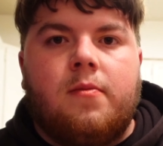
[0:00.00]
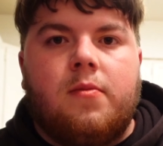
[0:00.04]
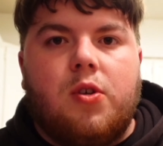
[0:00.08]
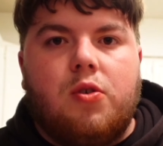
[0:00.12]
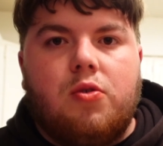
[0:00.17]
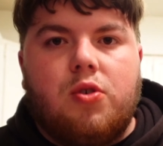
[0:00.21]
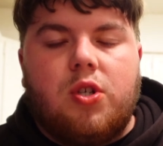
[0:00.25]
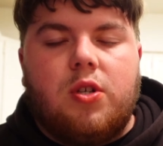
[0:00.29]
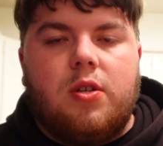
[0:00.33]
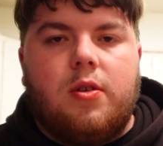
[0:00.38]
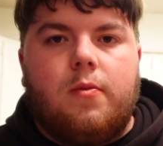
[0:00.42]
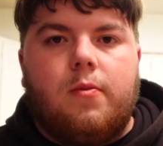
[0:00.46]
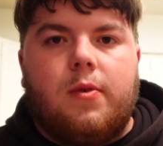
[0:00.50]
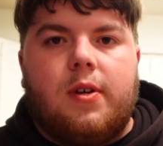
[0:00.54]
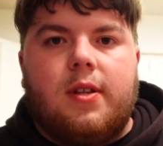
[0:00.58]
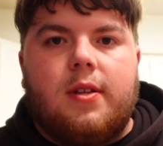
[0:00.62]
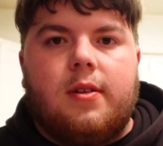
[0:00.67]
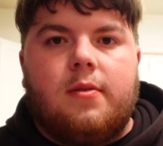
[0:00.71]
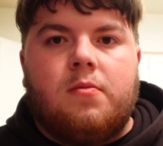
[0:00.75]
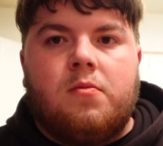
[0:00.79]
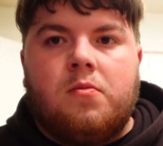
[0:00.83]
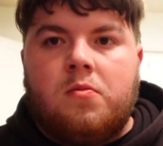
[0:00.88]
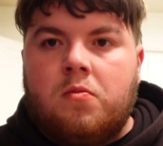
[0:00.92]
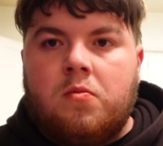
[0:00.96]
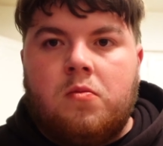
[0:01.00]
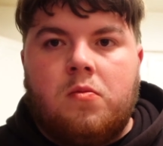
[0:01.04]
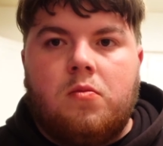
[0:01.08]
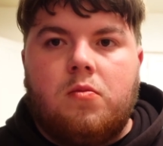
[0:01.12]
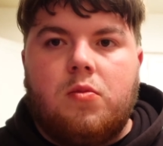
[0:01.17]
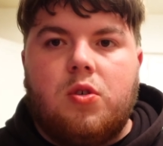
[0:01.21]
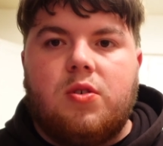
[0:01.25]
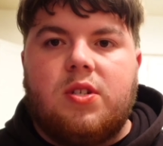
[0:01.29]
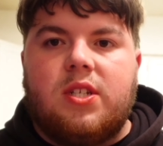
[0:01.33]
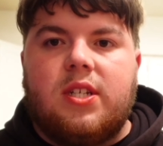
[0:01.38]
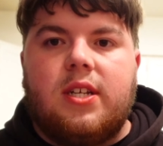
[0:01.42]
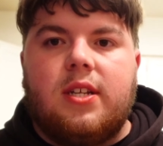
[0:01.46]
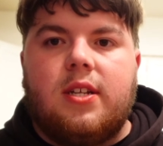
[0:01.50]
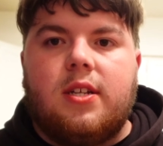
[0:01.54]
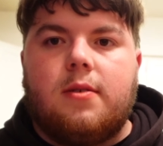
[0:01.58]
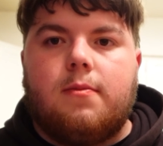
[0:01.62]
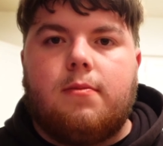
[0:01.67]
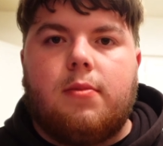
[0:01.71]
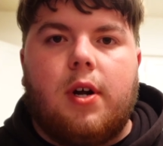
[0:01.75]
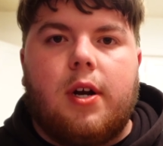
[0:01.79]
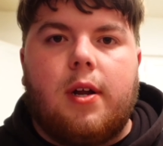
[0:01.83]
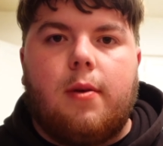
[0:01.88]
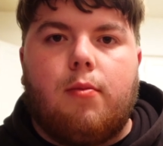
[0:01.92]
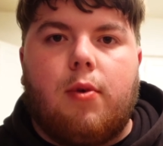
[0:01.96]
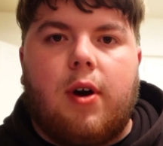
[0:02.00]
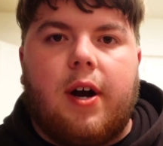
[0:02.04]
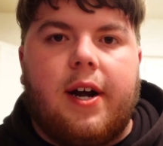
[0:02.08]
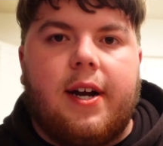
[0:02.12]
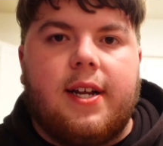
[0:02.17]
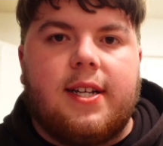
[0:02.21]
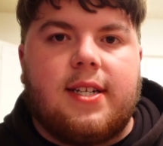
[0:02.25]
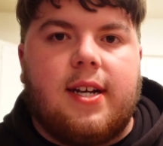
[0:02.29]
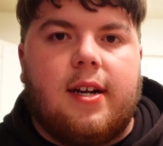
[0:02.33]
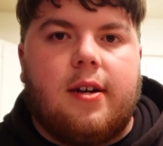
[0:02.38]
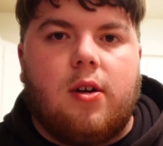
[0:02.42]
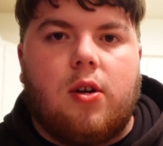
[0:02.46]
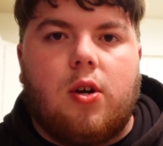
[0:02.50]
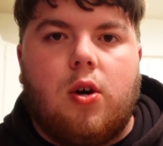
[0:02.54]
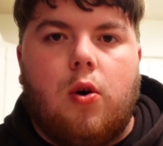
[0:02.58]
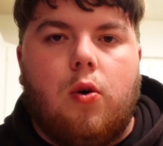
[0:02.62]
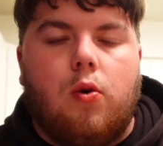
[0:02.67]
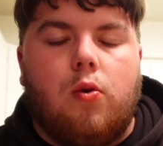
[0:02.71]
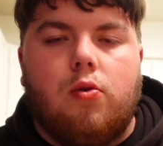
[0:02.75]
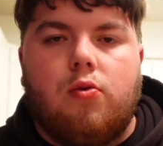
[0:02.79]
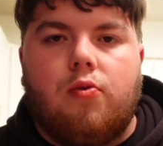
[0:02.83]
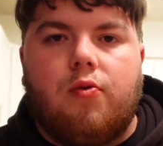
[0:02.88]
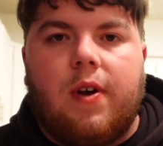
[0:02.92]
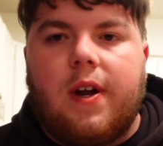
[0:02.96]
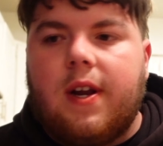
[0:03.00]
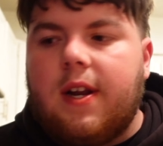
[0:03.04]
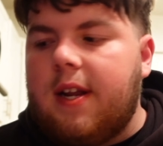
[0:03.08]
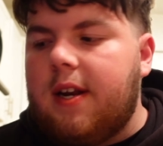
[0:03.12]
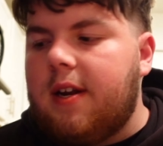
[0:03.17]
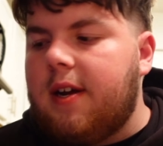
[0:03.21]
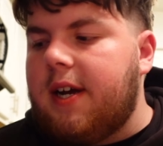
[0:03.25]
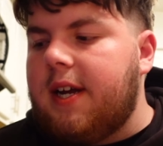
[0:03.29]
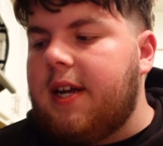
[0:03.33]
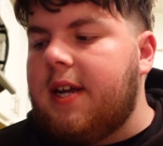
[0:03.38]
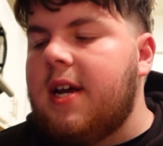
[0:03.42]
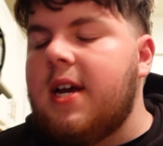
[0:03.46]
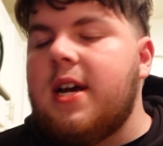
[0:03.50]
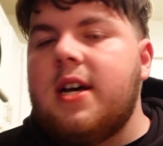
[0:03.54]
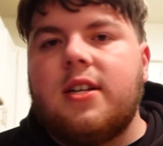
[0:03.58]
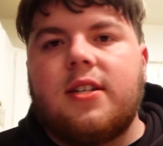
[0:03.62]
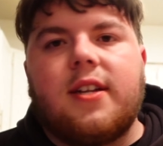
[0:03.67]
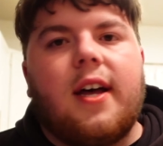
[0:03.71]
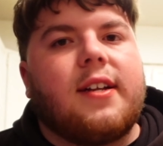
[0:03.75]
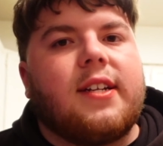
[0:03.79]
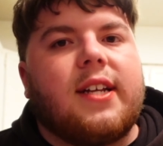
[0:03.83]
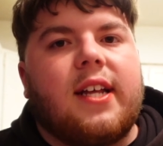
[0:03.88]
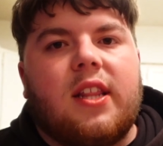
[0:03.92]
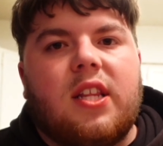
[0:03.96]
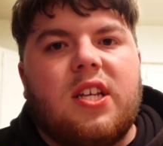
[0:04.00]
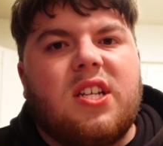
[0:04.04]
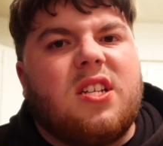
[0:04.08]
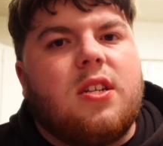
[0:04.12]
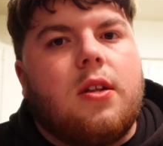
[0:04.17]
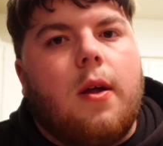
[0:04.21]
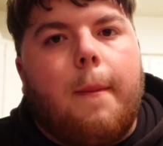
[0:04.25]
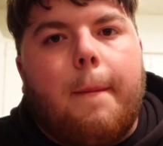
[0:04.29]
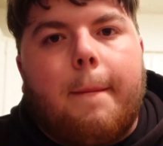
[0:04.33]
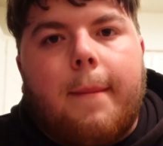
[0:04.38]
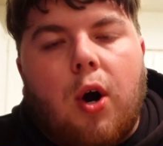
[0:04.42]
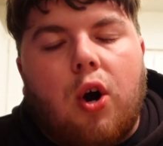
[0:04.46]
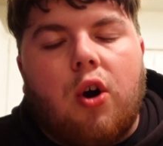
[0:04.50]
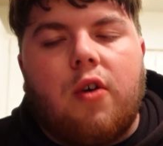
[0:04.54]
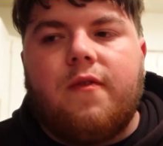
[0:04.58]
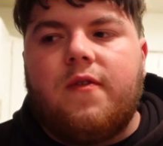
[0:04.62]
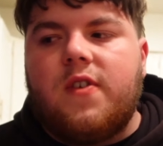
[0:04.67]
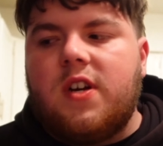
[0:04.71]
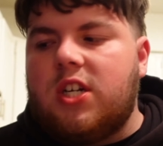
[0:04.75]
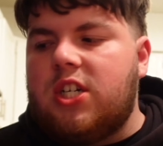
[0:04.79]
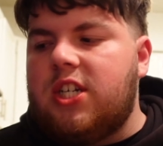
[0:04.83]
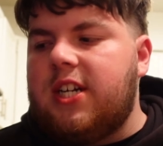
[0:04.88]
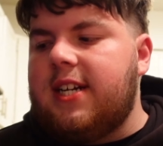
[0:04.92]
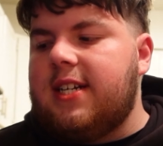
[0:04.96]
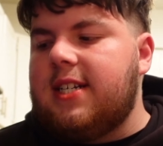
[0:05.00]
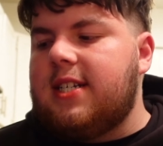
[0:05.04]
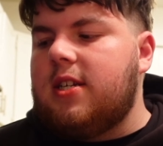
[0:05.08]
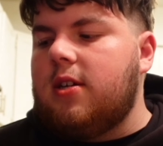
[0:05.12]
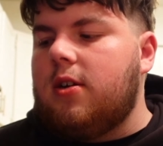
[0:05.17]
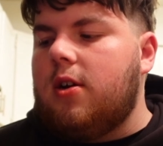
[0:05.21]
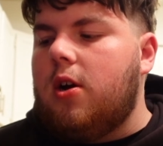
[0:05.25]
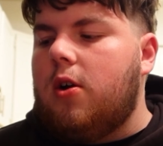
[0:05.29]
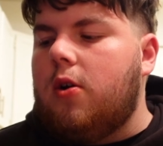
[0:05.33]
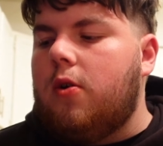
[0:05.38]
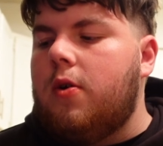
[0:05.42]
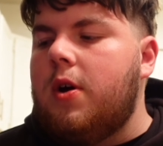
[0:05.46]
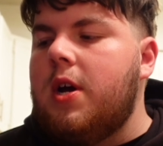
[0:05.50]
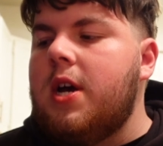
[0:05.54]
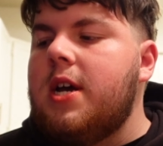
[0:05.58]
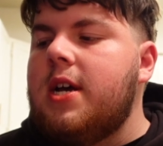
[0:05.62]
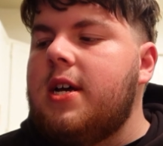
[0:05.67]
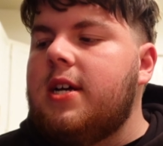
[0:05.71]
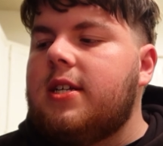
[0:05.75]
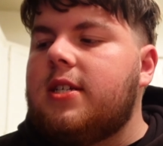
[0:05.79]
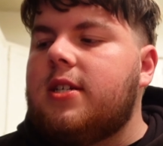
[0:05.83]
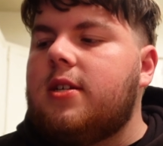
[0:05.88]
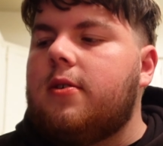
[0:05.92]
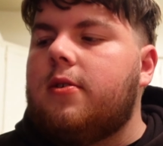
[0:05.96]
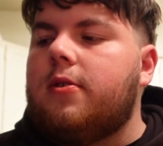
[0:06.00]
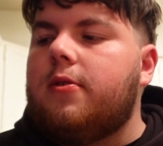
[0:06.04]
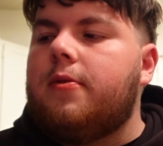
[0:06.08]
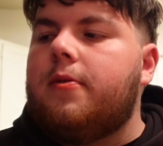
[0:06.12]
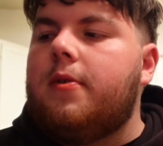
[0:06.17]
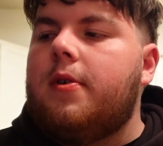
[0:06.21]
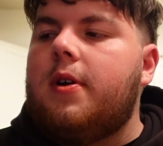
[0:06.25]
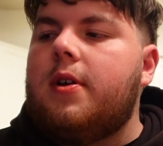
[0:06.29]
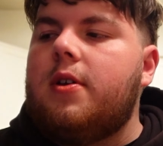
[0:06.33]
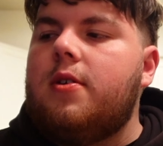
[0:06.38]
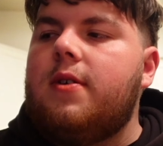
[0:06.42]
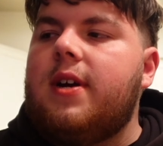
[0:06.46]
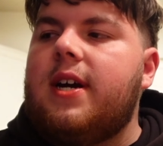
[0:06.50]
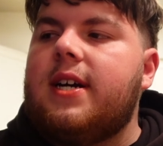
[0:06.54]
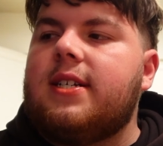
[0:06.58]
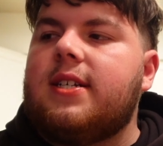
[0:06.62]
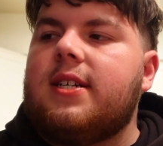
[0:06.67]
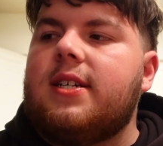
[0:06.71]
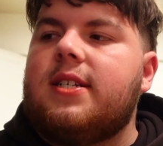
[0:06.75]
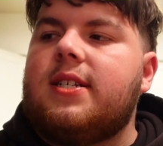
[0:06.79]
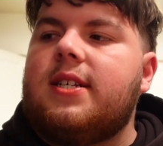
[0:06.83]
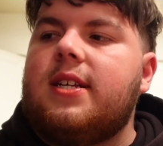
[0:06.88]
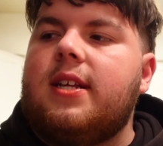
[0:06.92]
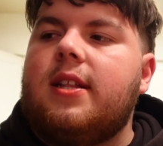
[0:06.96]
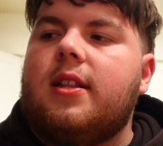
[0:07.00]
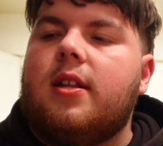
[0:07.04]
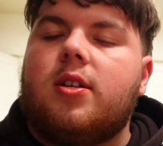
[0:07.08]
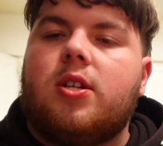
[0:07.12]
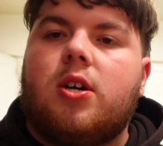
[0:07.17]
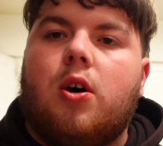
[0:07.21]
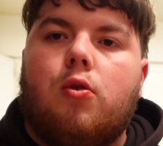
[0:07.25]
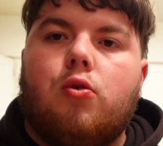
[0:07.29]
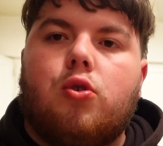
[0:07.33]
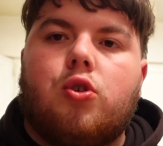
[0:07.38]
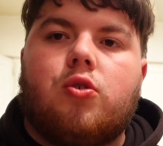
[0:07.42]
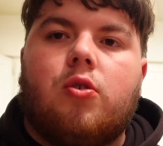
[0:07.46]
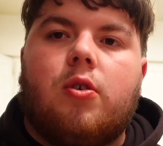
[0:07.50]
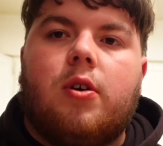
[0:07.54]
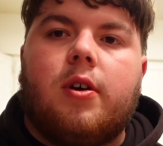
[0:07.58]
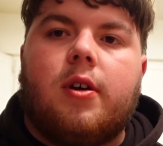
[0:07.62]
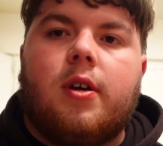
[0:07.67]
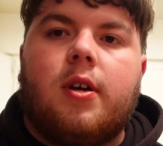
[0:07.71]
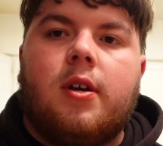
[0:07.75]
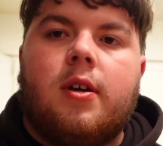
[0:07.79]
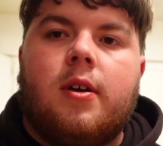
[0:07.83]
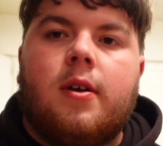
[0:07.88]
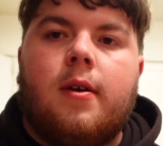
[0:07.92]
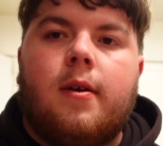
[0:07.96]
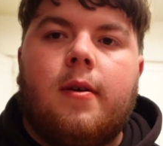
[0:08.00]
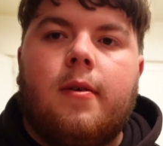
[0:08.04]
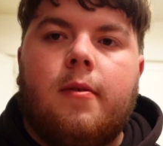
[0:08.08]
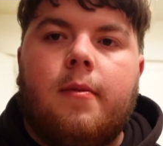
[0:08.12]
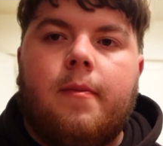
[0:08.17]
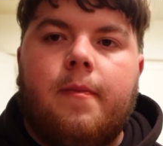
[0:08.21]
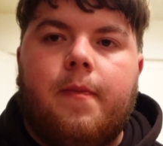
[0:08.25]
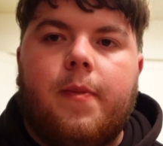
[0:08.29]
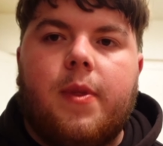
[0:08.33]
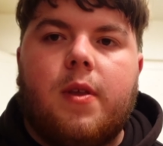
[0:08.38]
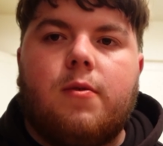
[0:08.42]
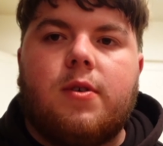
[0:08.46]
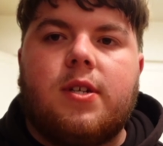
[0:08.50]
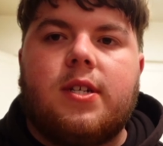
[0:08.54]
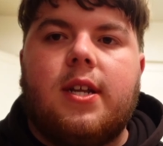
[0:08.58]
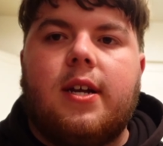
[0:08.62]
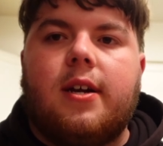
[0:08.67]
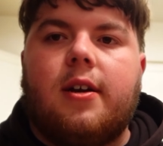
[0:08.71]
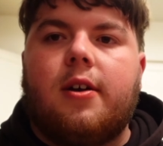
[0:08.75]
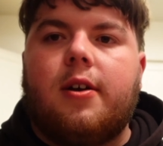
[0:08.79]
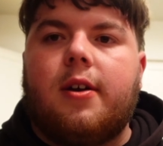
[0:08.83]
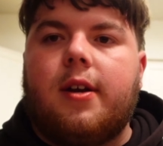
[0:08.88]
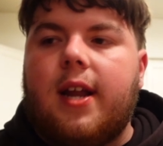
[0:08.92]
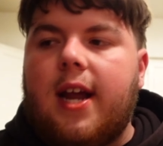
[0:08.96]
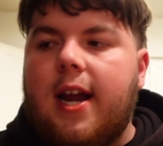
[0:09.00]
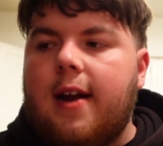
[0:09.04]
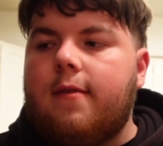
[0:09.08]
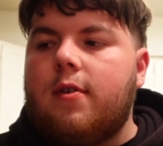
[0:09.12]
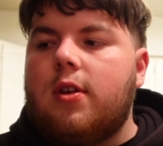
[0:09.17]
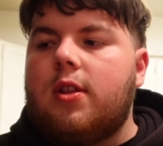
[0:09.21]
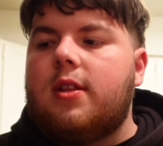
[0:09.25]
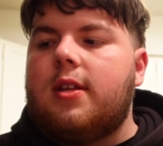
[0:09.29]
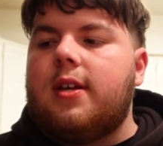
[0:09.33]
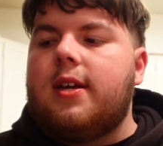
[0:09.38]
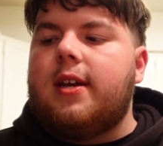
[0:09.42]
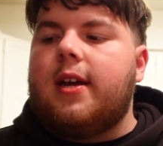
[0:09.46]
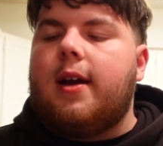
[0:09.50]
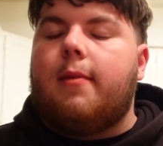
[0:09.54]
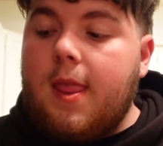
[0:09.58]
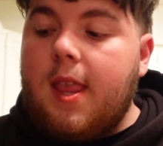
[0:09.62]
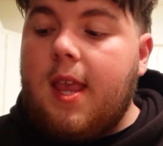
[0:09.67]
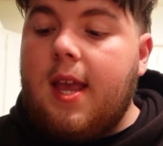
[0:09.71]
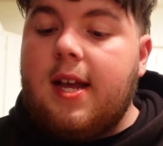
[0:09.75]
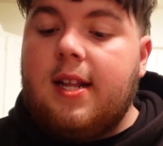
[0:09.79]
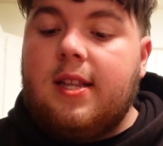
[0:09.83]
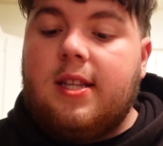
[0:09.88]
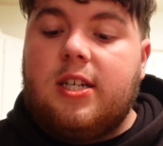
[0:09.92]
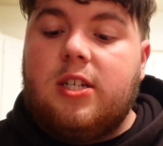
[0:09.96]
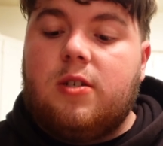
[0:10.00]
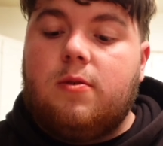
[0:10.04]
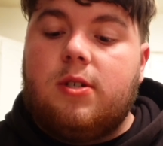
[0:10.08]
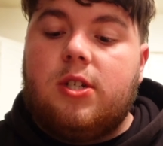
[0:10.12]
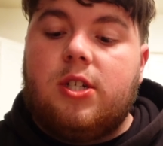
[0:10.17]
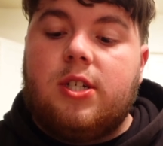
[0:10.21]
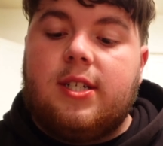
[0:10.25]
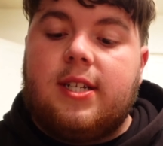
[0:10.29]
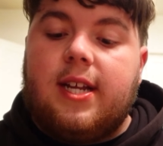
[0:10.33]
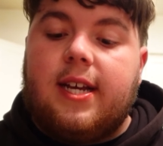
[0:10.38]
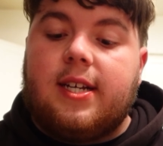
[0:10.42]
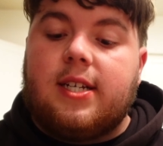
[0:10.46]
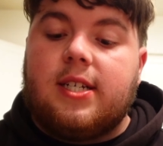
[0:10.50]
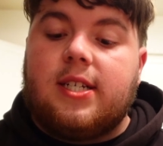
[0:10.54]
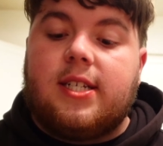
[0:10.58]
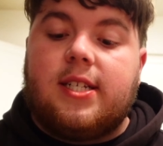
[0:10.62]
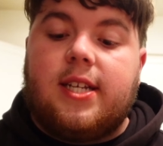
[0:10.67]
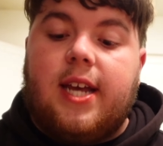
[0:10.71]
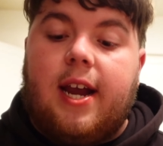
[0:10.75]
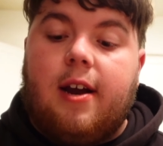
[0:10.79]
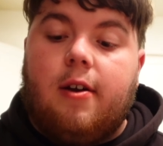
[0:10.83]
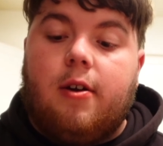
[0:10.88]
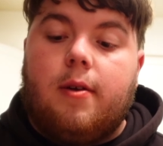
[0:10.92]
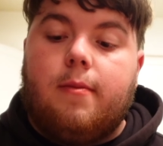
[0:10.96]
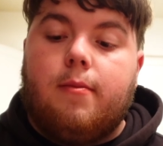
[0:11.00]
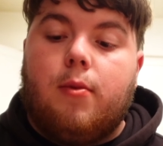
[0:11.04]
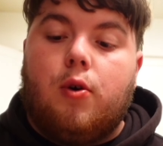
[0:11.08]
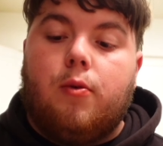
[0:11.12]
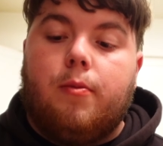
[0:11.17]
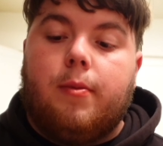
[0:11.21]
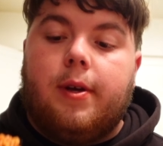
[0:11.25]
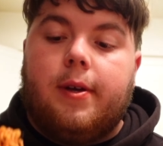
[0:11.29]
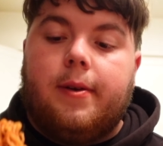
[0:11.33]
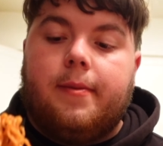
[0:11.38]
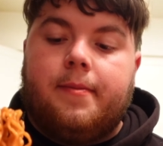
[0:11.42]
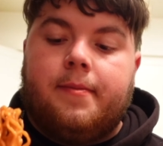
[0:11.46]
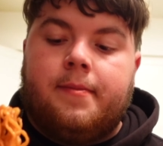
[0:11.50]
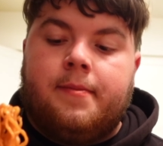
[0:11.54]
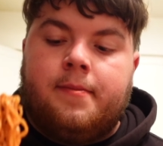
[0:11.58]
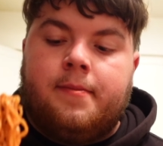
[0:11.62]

Usually when you see this Bloody Bride, it's on a cold, rainy night. So I was like, this is the perfect chance to go. So you guys could see the tow truck was there and everything. This was just like a scary moment.